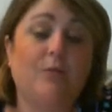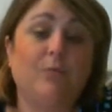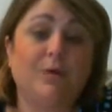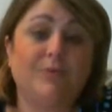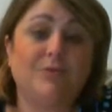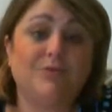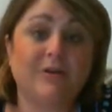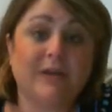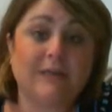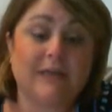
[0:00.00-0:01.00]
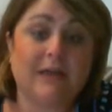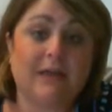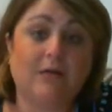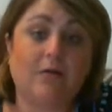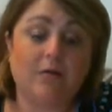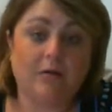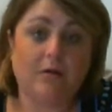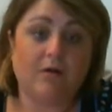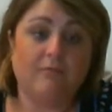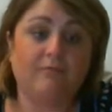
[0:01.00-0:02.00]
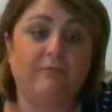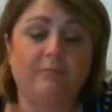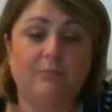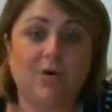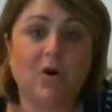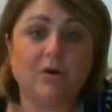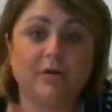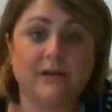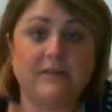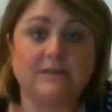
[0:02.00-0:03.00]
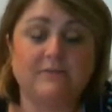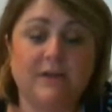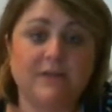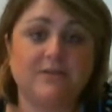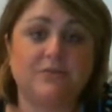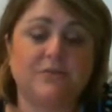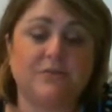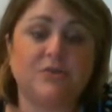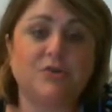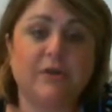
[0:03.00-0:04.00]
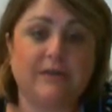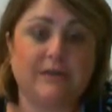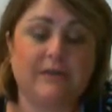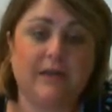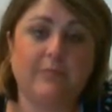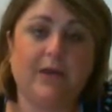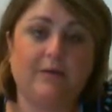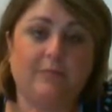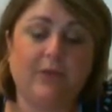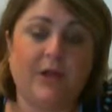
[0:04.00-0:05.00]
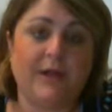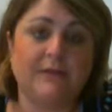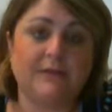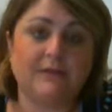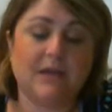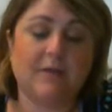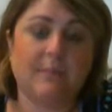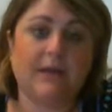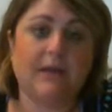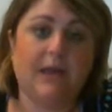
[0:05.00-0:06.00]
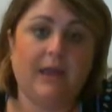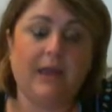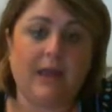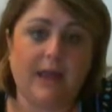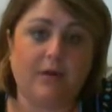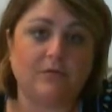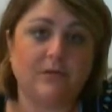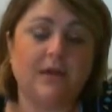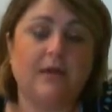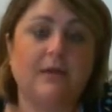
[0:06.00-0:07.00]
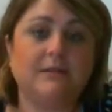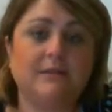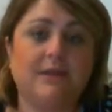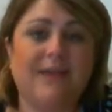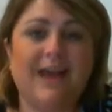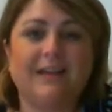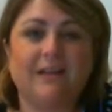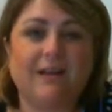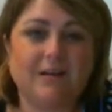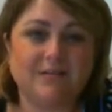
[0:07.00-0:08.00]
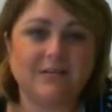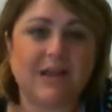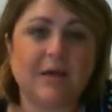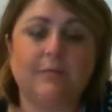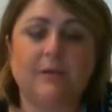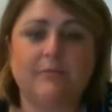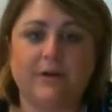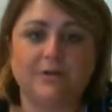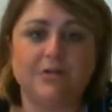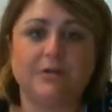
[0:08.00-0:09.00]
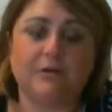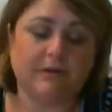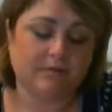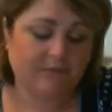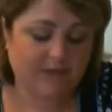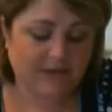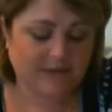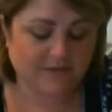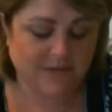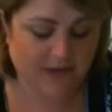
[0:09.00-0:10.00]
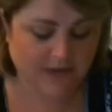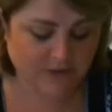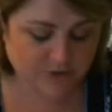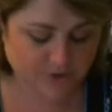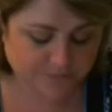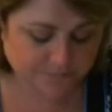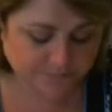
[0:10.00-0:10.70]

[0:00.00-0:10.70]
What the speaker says: we're restricting our arteries and vessels are restricting the amount of blood that's coming in and out. And so that can cause high blood pressure and things of that nature.